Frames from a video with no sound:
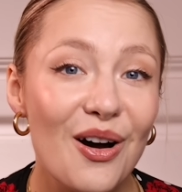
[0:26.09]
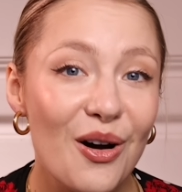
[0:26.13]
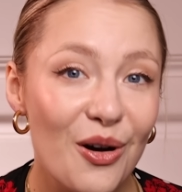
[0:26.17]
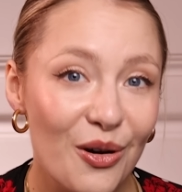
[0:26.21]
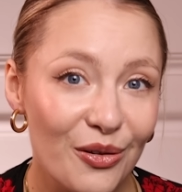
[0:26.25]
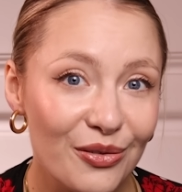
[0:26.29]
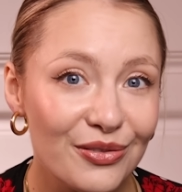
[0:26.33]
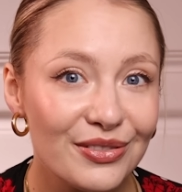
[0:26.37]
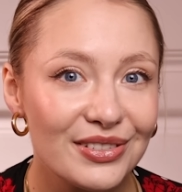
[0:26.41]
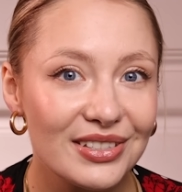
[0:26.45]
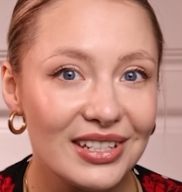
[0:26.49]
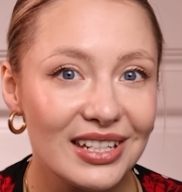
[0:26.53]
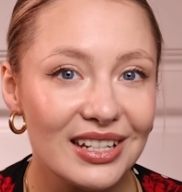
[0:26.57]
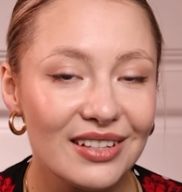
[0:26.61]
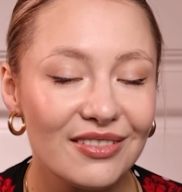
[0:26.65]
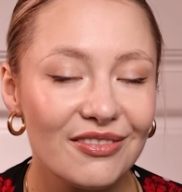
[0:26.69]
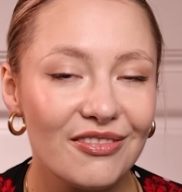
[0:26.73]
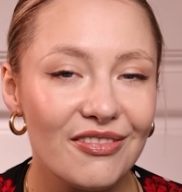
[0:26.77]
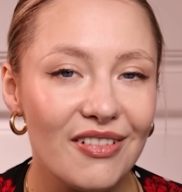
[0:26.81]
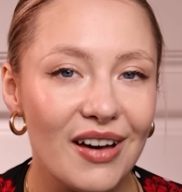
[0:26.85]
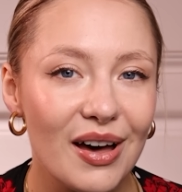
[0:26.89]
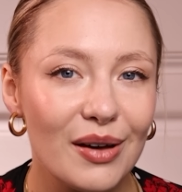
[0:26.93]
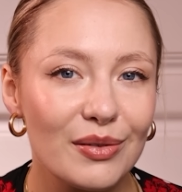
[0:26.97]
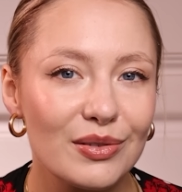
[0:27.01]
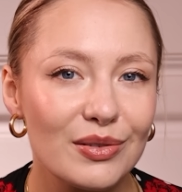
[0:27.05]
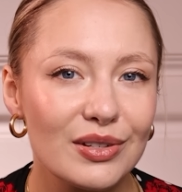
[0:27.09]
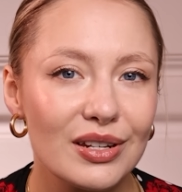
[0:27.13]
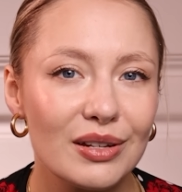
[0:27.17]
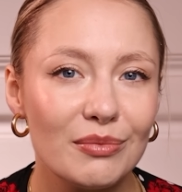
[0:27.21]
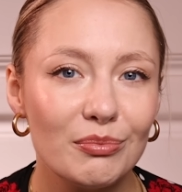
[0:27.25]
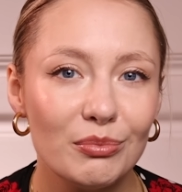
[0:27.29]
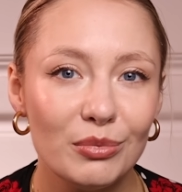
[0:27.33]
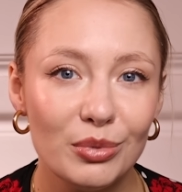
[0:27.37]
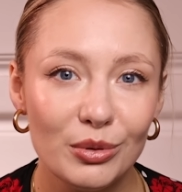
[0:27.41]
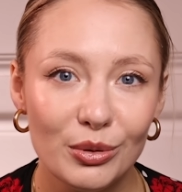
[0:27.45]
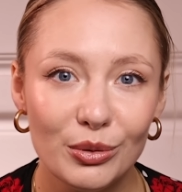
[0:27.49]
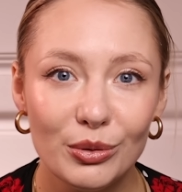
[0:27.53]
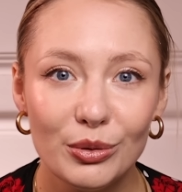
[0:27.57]
often found
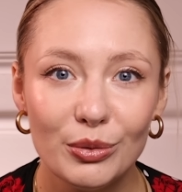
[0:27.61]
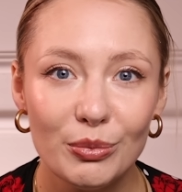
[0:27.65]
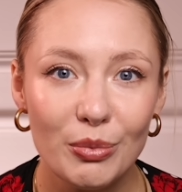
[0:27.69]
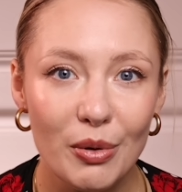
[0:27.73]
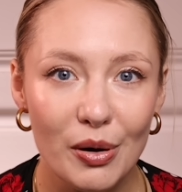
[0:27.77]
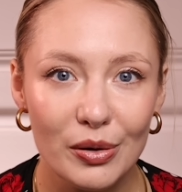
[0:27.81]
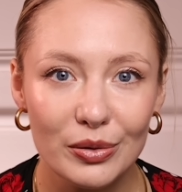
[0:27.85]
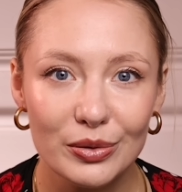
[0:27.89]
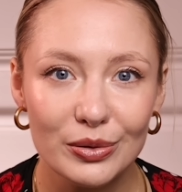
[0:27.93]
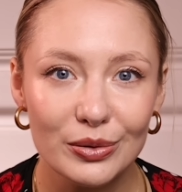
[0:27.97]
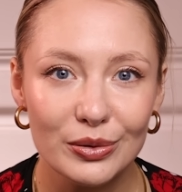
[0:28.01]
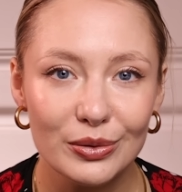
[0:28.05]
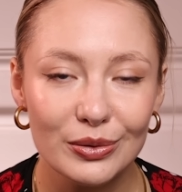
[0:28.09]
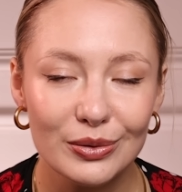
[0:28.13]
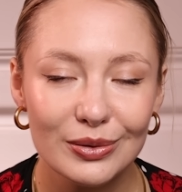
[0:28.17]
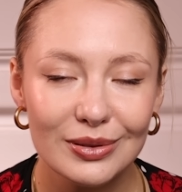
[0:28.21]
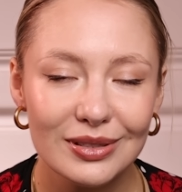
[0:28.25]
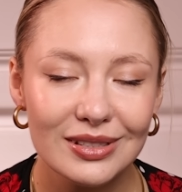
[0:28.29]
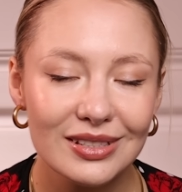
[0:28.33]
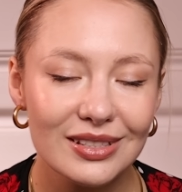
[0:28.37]
in blue bottles,